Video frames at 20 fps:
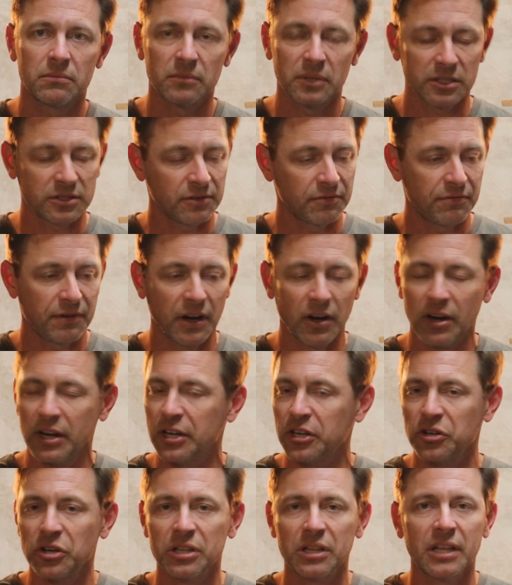That's a
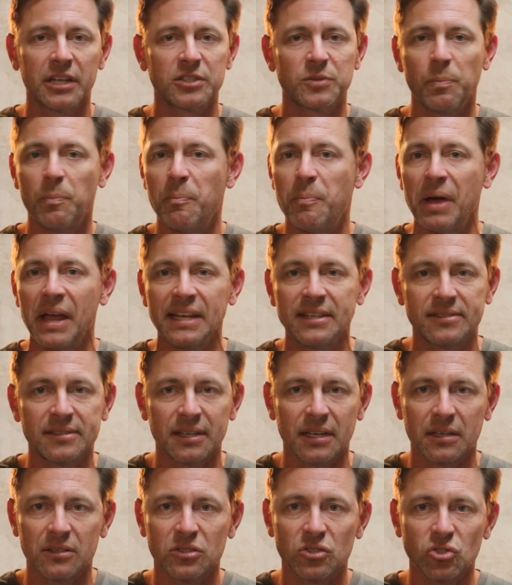very good, less
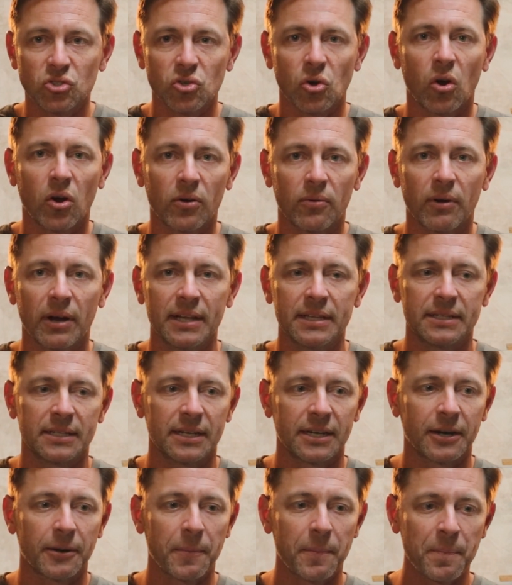basic start right
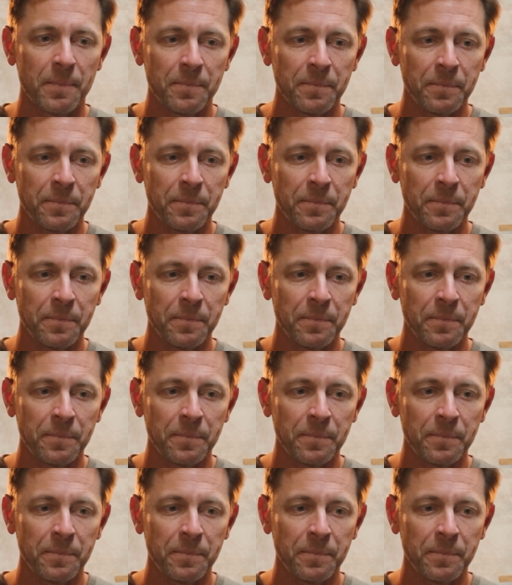there.